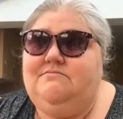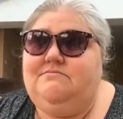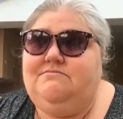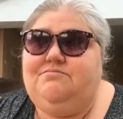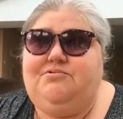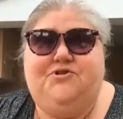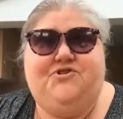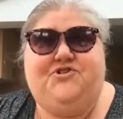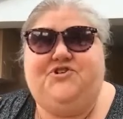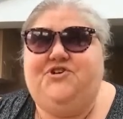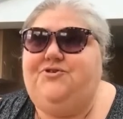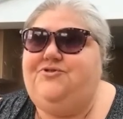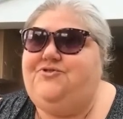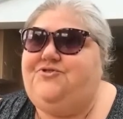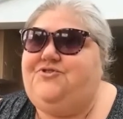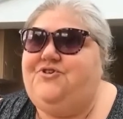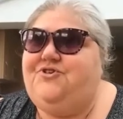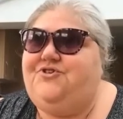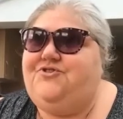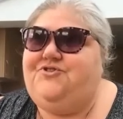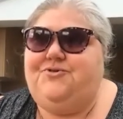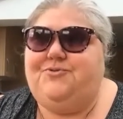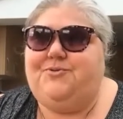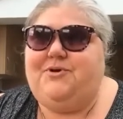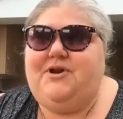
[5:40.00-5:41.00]

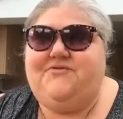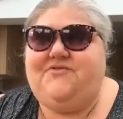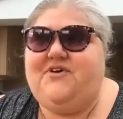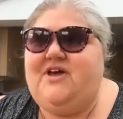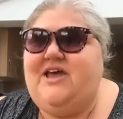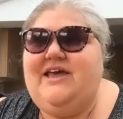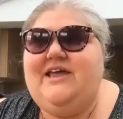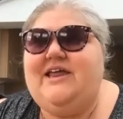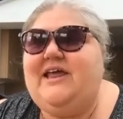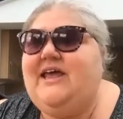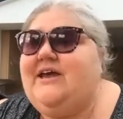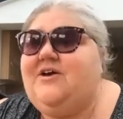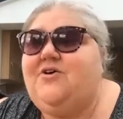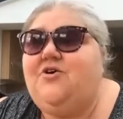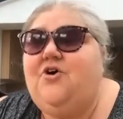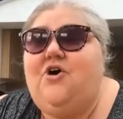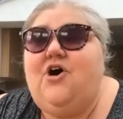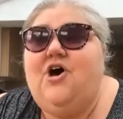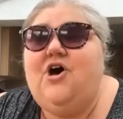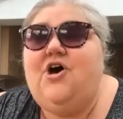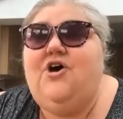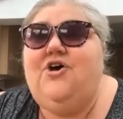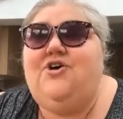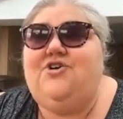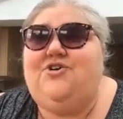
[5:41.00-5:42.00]
producers or whatever, it got
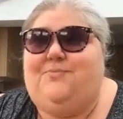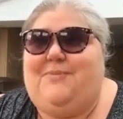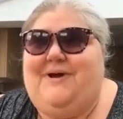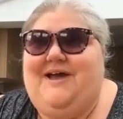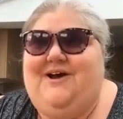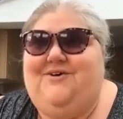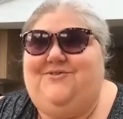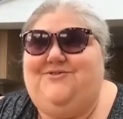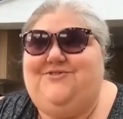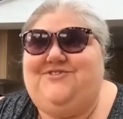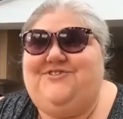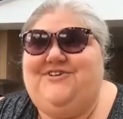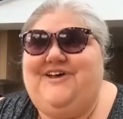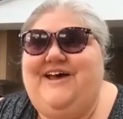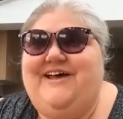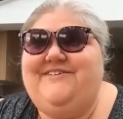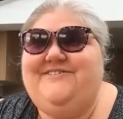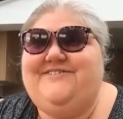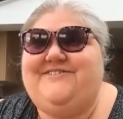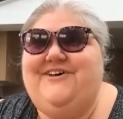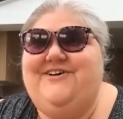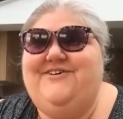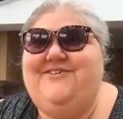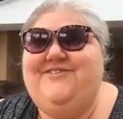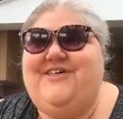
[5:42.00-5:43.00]
heard about. And
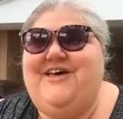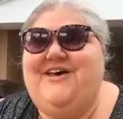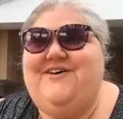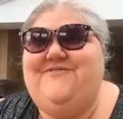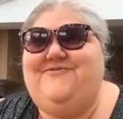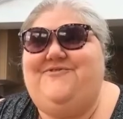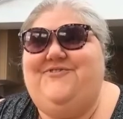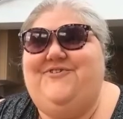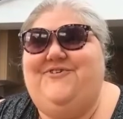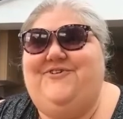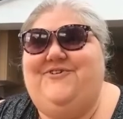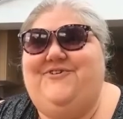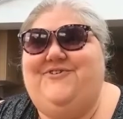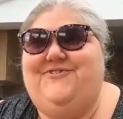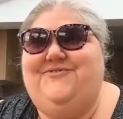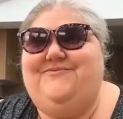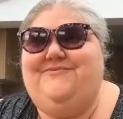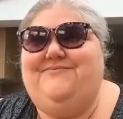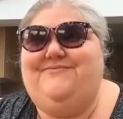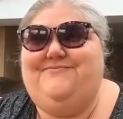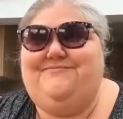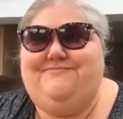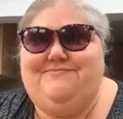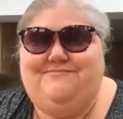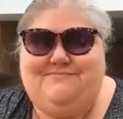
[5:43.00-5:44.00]
so therefore,
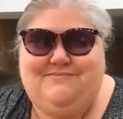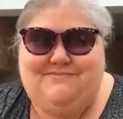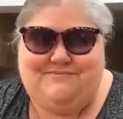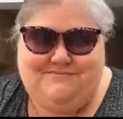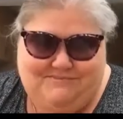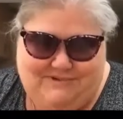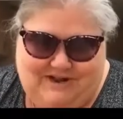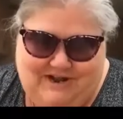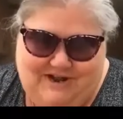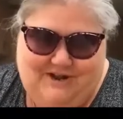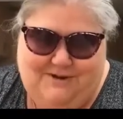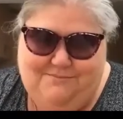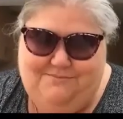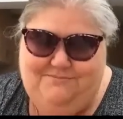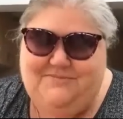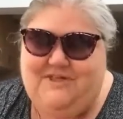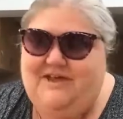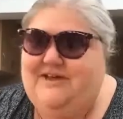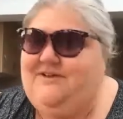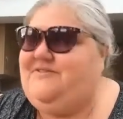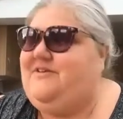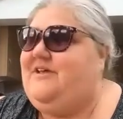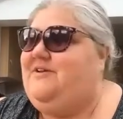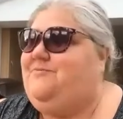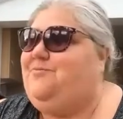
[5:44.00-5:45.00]

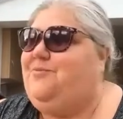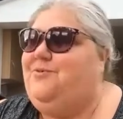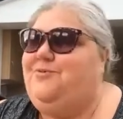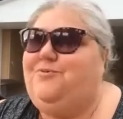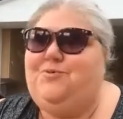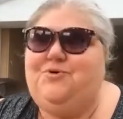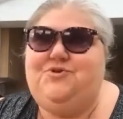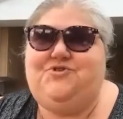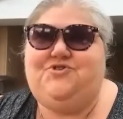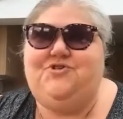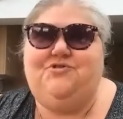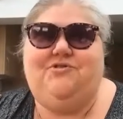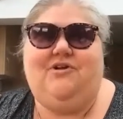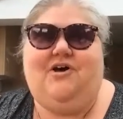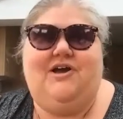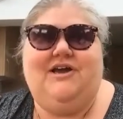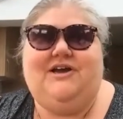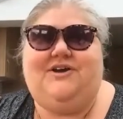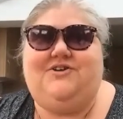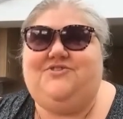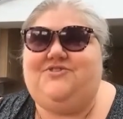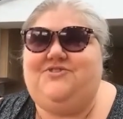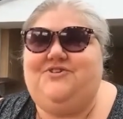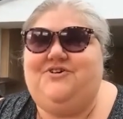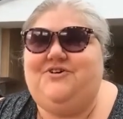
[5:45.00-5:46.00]
they said, well, would you
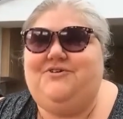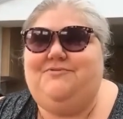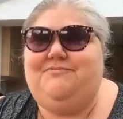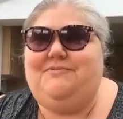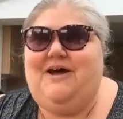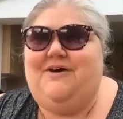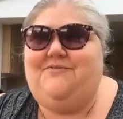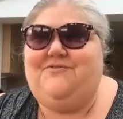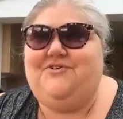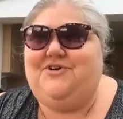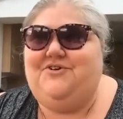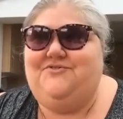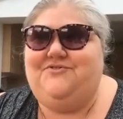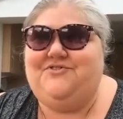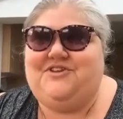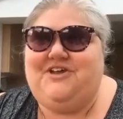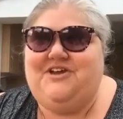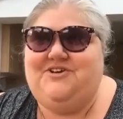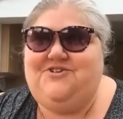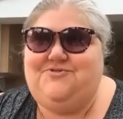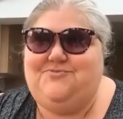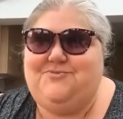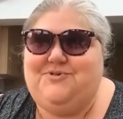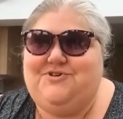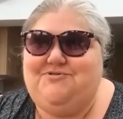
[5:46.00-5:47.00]
like to have a
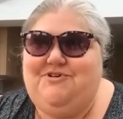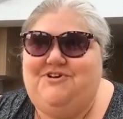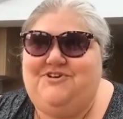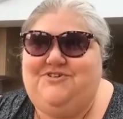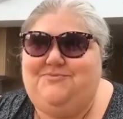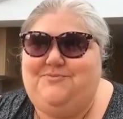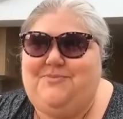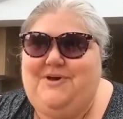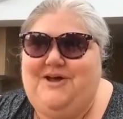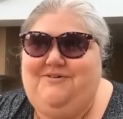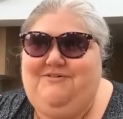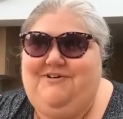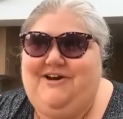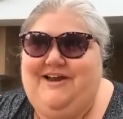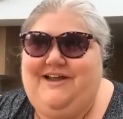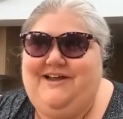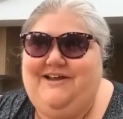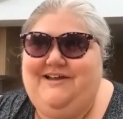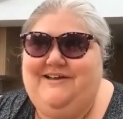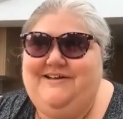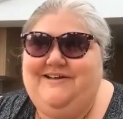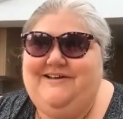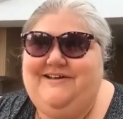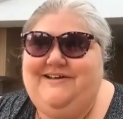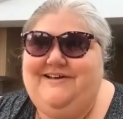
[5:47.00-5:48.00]
conversation with Grace and Perry?
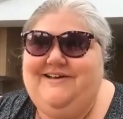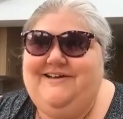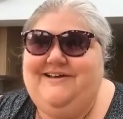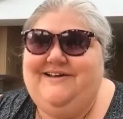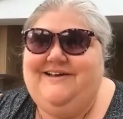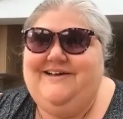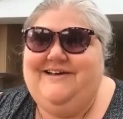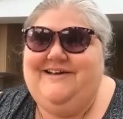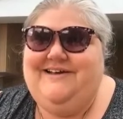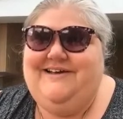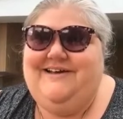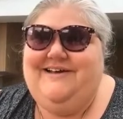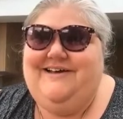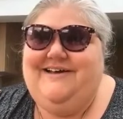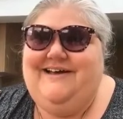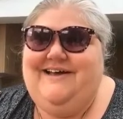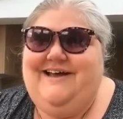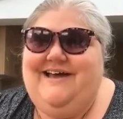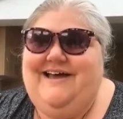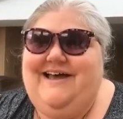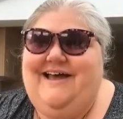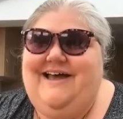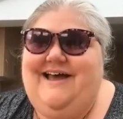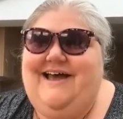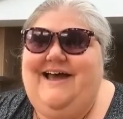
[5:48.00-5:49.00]

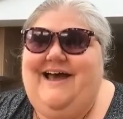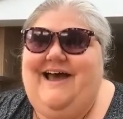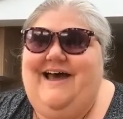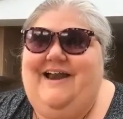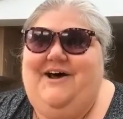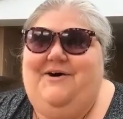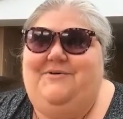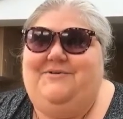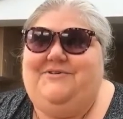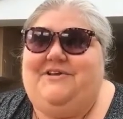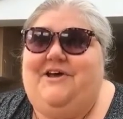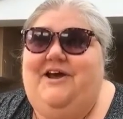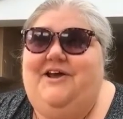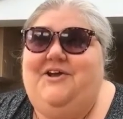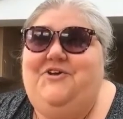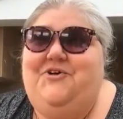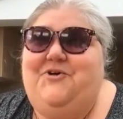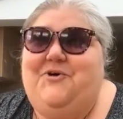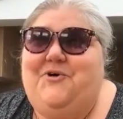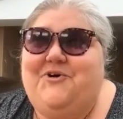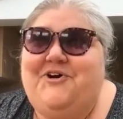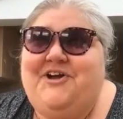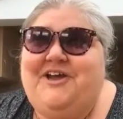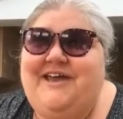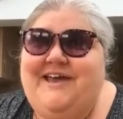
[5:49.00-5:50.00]
And I was like,
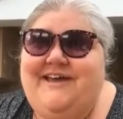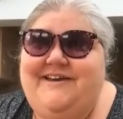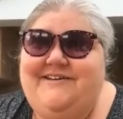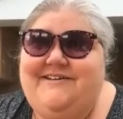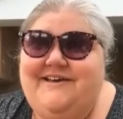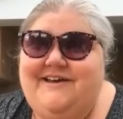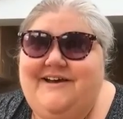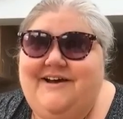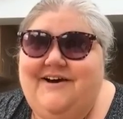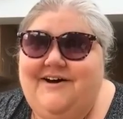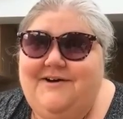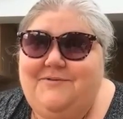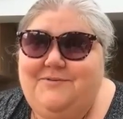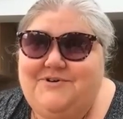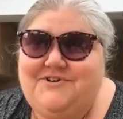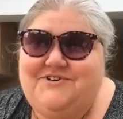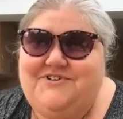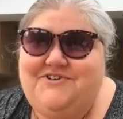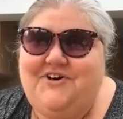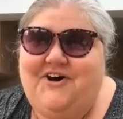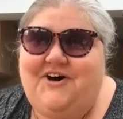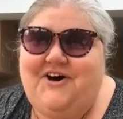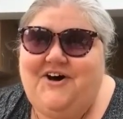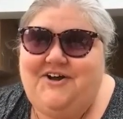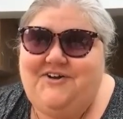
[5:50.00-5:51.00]
you're kidding, I would
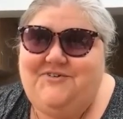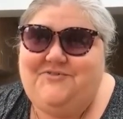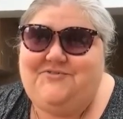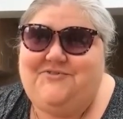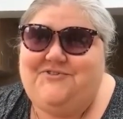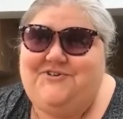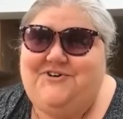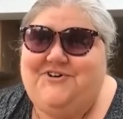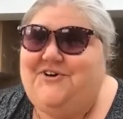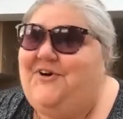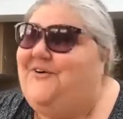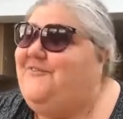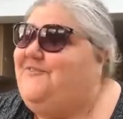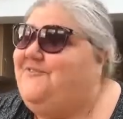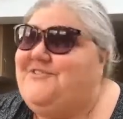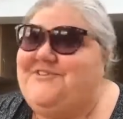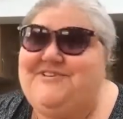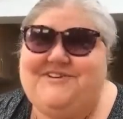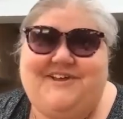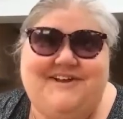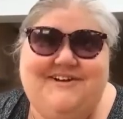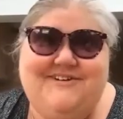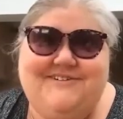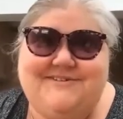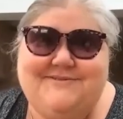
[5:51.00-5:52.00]
die for a
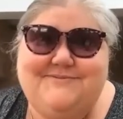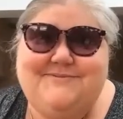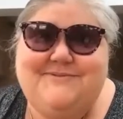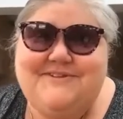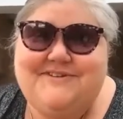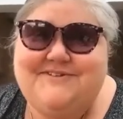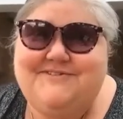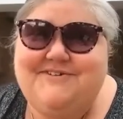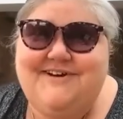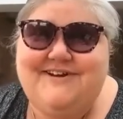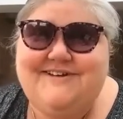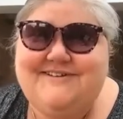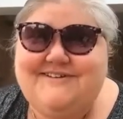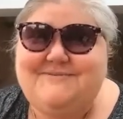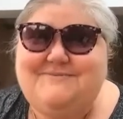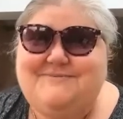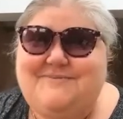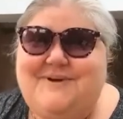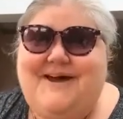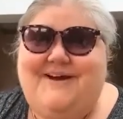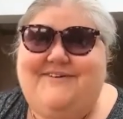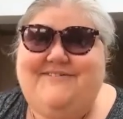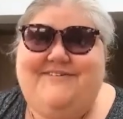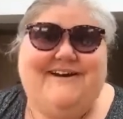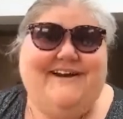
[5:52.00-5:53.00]
conversation with Grace and
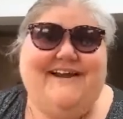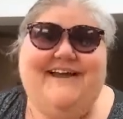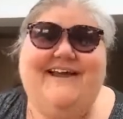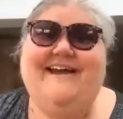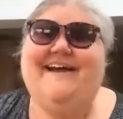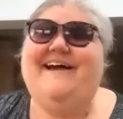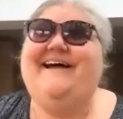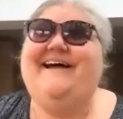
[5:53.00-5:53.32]
Perry.